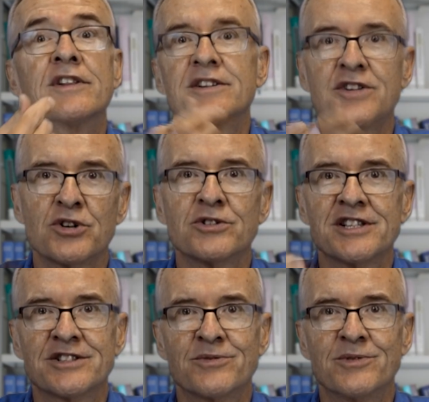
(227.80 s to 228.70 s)
this church
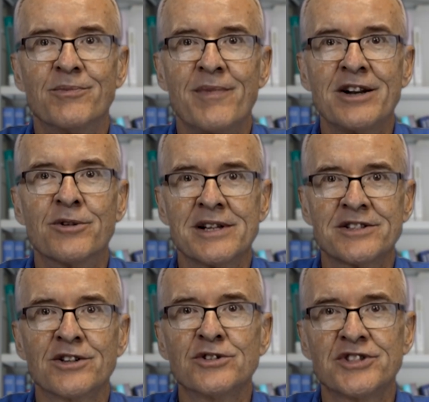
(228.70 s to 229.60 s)
has made a
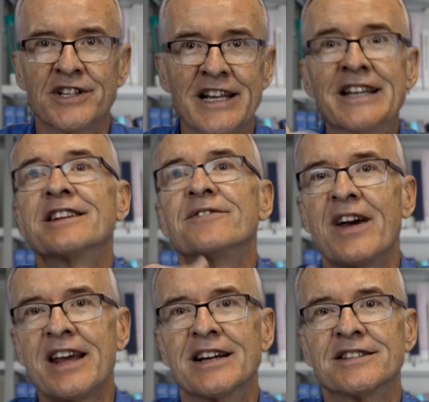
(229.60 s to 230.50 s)
resolution in
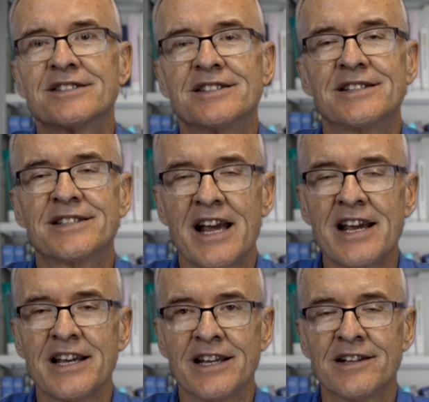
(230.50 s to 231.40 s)
advance
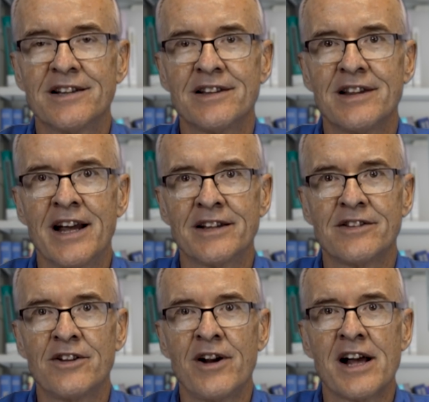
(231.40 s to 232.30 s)
saying
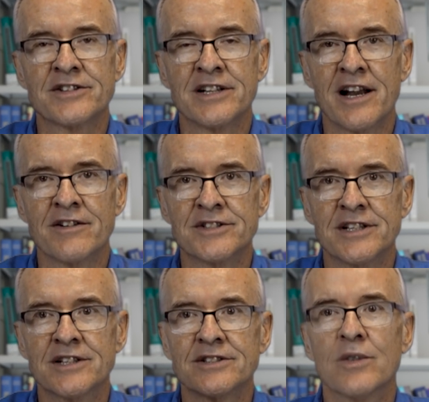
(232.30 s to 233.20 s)
that their housing allowance
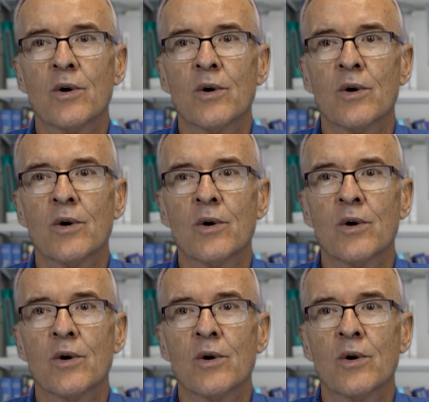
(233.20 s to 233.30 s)
is,